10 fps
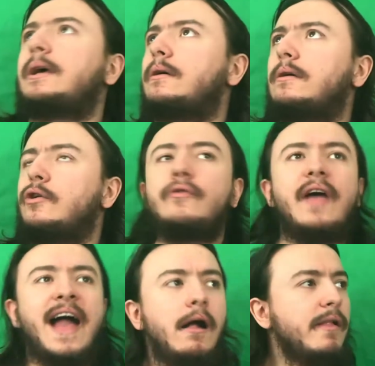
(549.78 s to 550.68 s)
a minute. Who
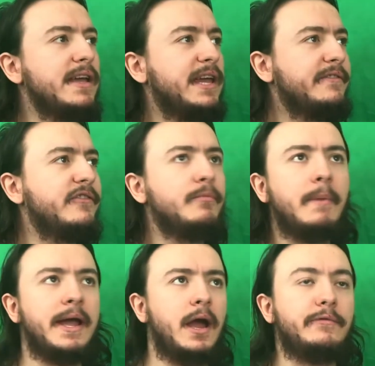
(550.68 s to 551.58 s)
the hell let kids into
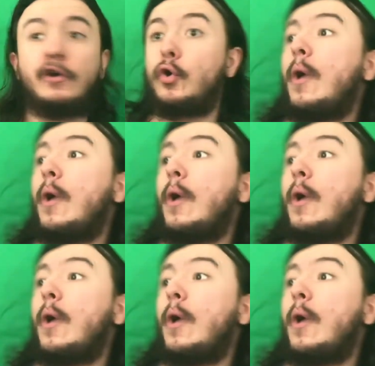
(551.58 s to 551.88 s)
my house?